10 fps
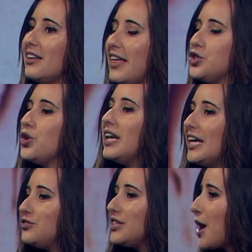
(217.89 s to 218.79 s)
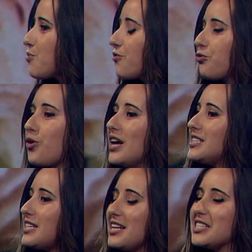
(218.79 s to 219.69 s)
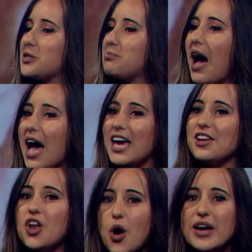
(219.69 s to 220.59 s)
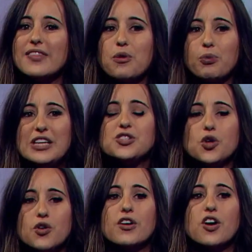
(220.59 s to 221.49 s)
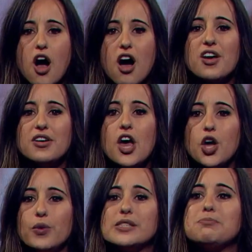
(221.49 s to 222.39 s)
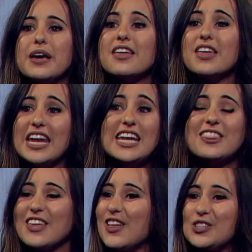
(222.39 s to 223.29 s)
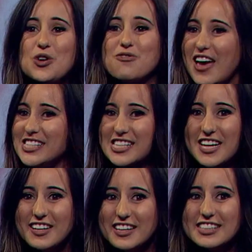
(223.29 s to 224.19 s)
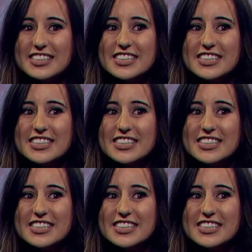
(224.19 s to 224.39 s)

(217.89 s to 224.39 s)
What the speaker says: that you'd leave today refreshed and inspired, knowing that we serve a God who is bigger than anything that you're facing.